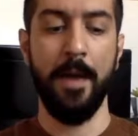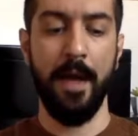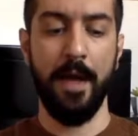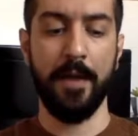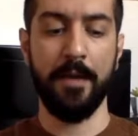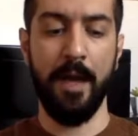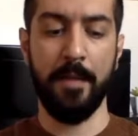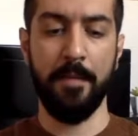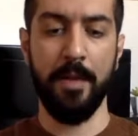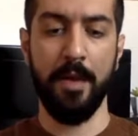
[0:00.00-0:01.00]
And
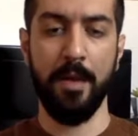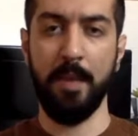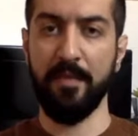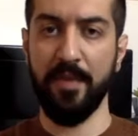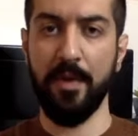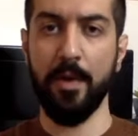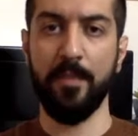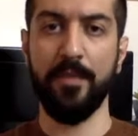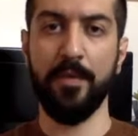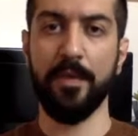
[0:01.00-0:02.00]
I'm very
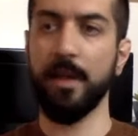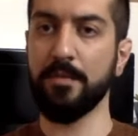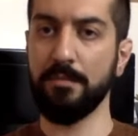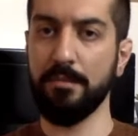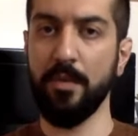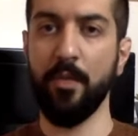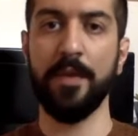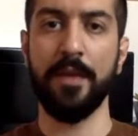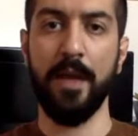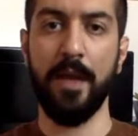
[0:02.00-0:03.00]
hopeful that one
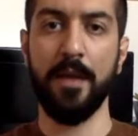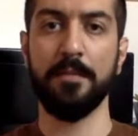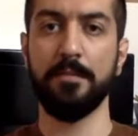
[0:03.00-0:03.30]
day,